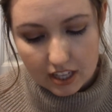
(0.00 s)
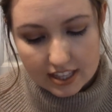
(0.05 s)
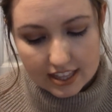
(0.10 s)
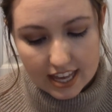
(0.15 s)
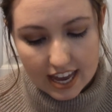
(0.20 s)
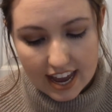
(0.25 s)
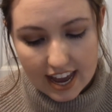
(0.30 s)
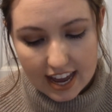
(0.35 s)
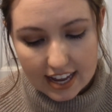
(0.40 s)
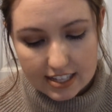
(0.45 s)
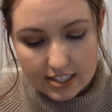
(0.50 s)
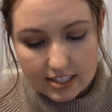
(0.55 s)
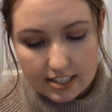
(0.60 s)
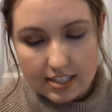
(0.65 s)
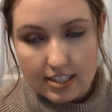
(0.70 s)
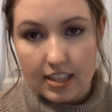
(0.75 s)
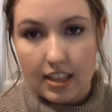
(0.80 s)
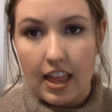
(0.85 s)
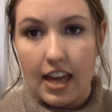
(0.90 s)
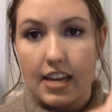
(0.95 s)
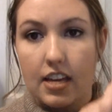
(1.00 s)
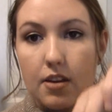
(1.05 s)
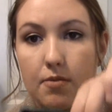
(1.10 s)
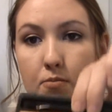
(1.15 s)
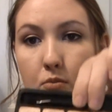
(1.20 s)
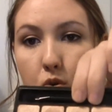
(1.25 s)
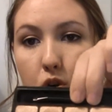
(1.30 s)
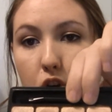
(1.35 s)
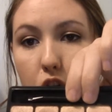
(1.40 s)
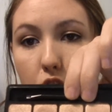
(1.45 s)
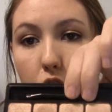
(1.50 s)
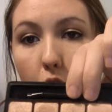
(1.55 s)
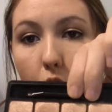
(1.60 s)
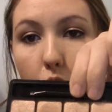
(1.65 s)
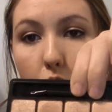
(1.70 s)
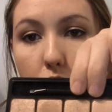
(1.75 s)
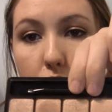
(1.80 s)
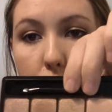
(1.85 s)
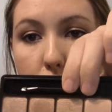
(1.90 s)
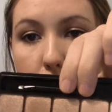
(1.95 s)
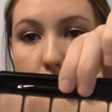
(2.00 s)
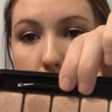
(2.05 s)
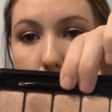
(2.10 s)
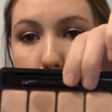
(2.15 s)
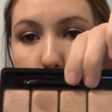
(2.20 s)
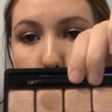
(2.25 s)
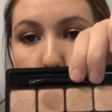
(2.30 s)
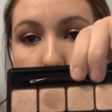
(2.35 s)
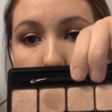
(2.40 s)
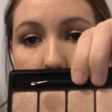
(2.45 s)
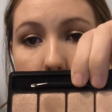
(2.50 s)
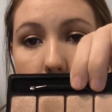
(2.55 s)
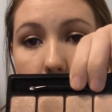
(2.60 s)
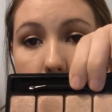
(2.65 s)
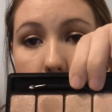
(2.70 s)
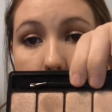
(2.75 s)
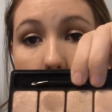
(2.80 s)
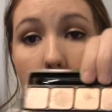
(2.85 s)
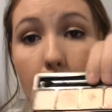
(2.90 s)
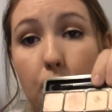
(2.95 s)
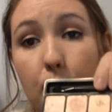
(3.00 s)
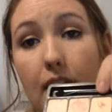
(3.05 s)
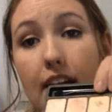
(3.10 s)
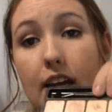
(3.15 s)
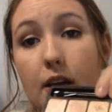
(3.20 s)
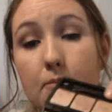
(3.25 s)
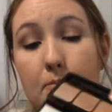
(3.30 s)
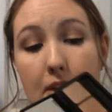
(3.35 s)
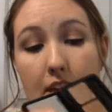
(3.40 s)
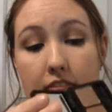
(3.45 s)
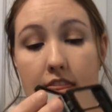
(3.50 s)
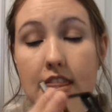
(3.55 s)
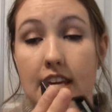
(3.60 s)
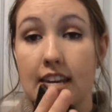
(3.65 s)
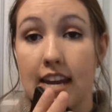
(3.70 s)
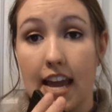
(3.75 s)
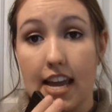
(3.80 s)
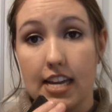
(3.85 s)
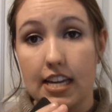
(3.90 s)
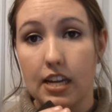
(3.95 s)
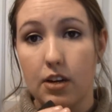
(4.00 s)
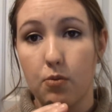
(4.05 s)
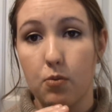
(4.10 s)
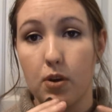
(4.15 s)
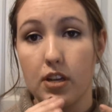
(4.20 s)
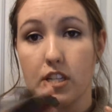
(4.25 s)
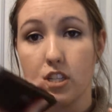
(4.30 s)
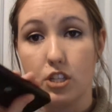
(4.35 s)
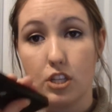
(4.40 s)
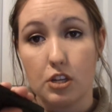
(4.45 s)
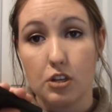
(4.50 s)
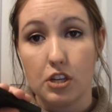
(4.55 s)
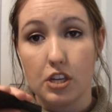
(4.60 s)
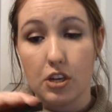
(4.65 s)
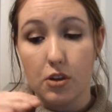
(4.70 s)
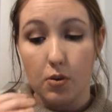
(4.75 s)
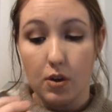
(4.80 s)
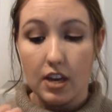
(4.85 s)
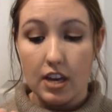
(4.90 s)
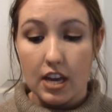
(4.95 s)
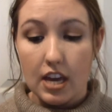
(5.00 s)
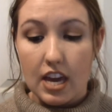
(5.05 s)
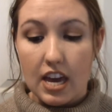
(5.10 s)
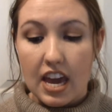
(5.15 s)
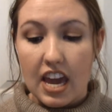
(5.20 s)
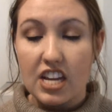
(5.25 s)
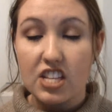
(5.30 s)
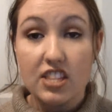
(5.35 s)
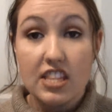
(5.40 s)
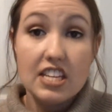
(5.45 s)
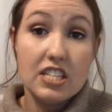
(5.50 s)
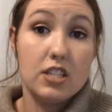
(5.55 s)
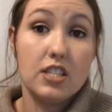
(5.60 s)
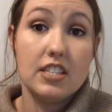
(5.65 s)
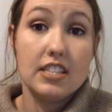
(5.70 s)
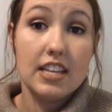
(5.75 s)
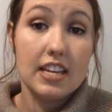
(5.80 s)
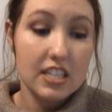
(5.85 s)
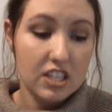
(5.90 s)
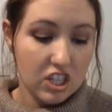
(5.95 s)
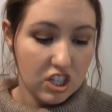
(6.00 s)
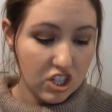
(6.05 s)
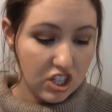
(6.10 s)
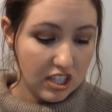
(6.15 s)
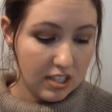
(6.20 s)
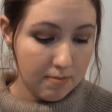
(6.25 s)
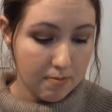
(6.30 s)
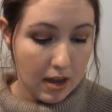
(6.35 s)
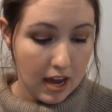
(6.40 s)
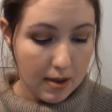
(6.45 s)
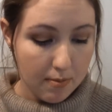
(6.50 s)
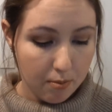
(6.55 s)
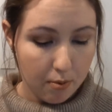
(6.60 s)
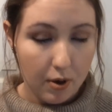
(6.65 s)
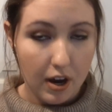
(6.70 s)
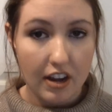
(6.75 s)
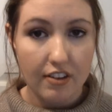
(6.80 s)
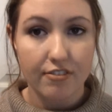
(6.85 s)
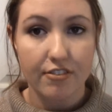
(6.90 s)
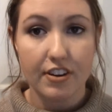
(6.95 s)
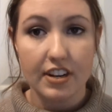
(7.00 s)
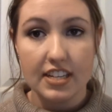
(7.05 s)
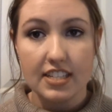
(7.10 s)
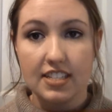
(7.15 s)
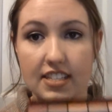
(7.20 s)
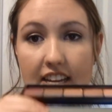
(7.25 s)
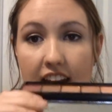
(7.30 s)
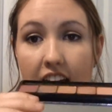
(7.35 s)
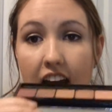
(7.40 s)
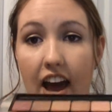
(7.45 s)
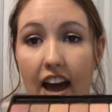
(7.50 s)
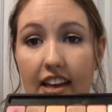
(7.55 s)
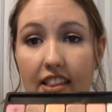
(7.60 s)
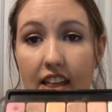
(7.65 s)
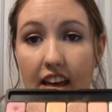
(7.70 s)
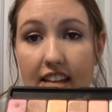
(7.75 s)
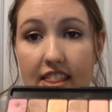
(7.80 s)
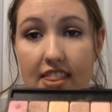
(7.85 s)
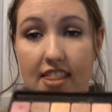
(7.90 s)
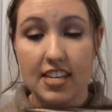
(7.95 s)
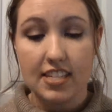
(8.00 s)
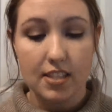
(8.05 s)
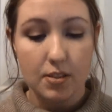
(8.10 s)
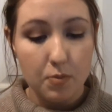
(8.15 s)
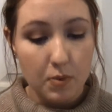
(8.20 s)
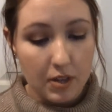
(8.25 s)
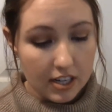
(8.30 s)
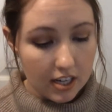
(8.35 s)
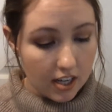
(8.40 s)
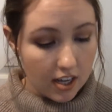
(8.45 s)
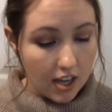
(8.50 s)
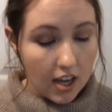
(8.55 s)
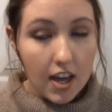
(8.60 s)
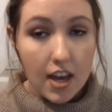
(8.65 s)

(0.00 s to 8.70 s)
that's like more golds and browns, I recommend the Naked one to you. This is just my preference, and I like this one.